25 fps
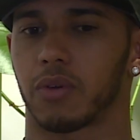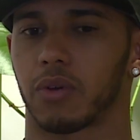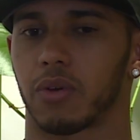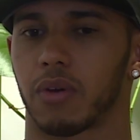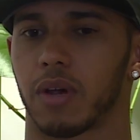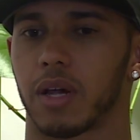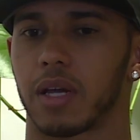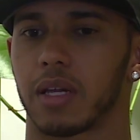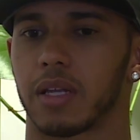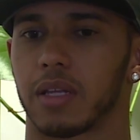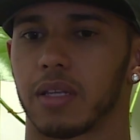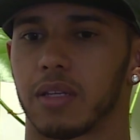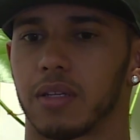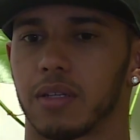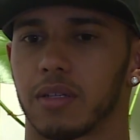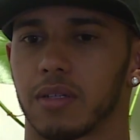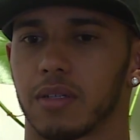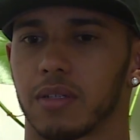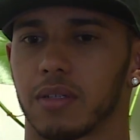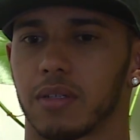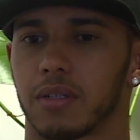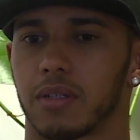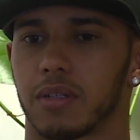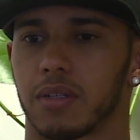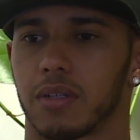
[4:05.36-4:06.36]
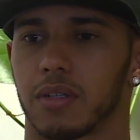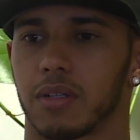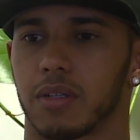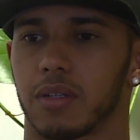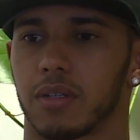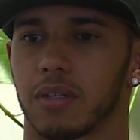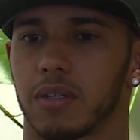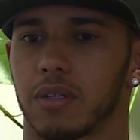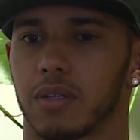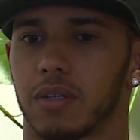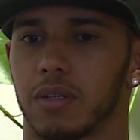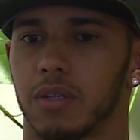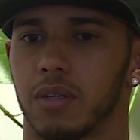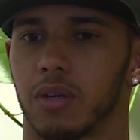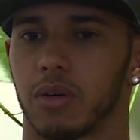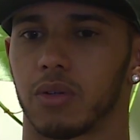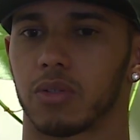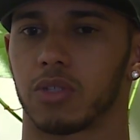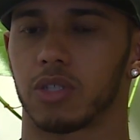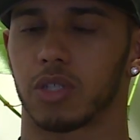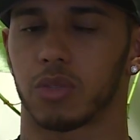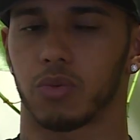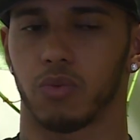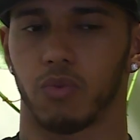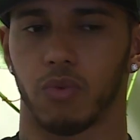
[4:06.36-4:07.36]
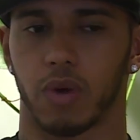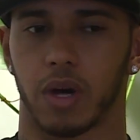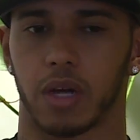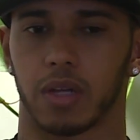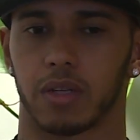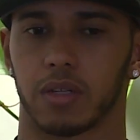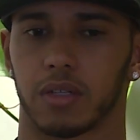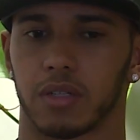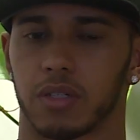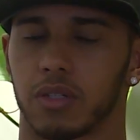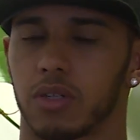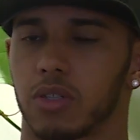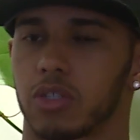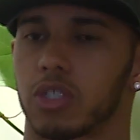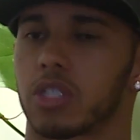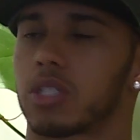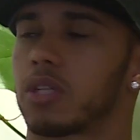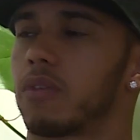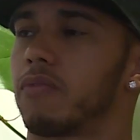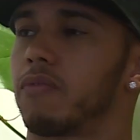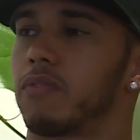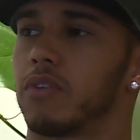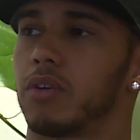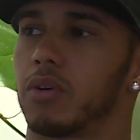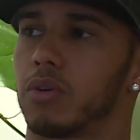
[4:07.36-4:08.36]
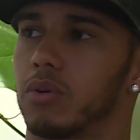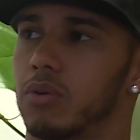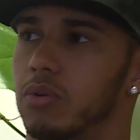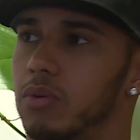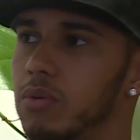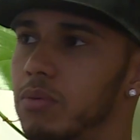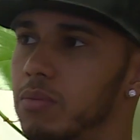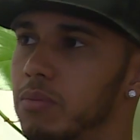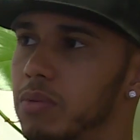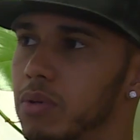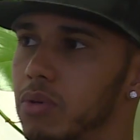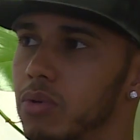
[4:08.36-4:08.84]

have created not just a fuel,